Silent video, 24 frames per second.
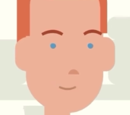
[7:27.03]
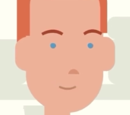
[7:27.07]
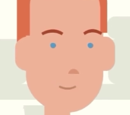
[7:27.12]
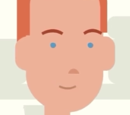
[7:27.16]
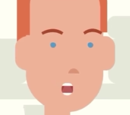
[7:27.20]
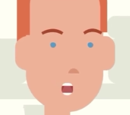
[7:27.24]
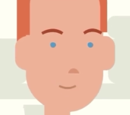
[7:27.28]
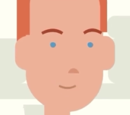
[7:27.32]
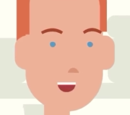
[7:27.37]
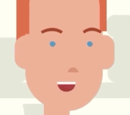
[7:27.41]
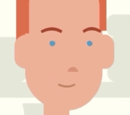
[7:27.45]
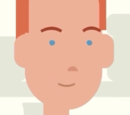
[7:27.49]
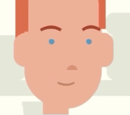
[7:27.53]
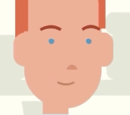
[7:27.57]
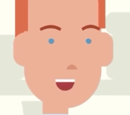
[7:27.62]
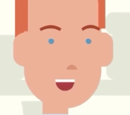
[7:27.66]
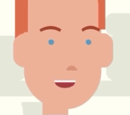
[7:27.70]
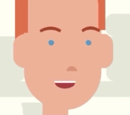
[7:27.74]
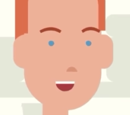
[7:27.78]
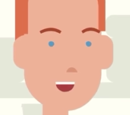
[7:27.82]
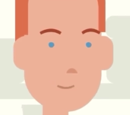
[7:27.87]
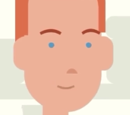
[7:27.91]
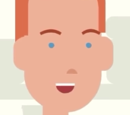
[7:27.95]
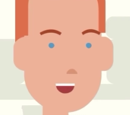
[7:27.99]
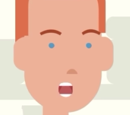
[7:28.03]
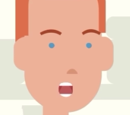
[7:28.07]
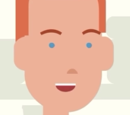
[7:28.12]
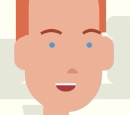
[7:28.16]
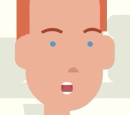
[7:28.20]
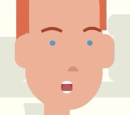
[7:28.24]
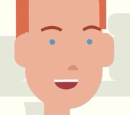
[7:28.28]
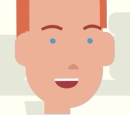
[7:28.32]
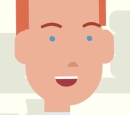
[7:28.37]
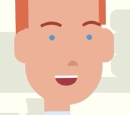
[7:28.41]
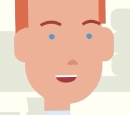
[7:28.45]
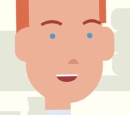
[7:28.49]
With this registry,
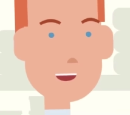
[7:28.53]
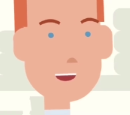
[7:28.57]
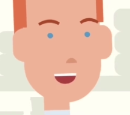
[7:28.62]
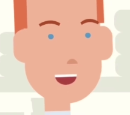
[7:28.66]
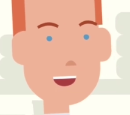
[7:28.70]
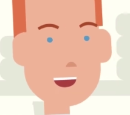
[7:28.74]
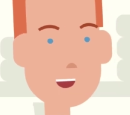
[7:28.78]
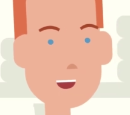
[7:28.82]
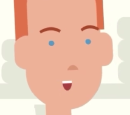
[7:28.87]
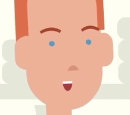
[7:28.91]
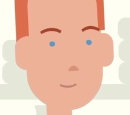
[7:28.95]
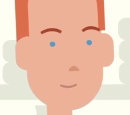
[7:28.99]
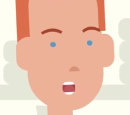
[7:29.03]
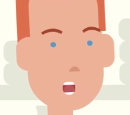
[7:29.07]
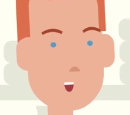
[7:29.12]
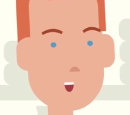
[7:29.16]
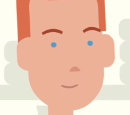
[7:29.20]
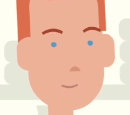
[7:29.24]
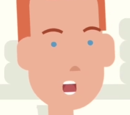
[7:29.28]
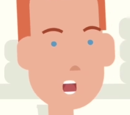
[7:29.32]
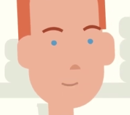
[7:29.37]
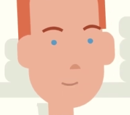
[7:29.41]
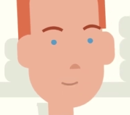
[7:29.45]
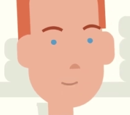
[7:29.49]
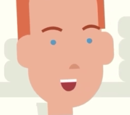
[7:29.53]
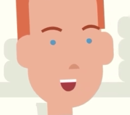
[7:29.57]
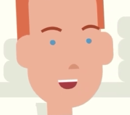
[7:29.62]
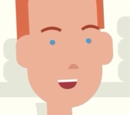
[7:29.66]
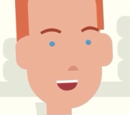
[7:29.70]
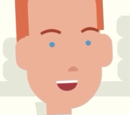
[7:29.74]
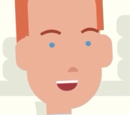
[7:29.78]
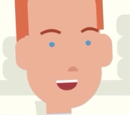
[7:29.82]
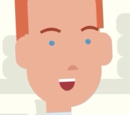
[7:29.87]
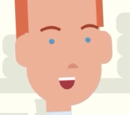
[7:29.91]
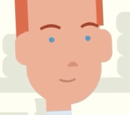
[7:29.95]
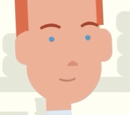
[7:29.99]
I need to do my due diligence to know
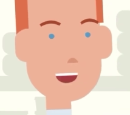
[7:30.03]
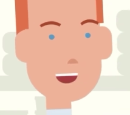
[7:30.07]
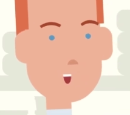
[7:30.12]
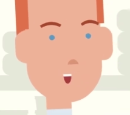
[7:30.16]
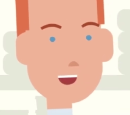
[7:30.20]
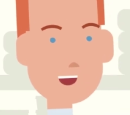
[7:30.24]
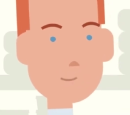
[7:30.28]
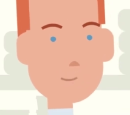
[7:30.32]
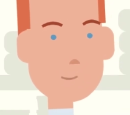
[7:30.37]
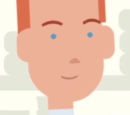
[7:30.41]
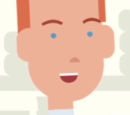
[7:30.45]
my client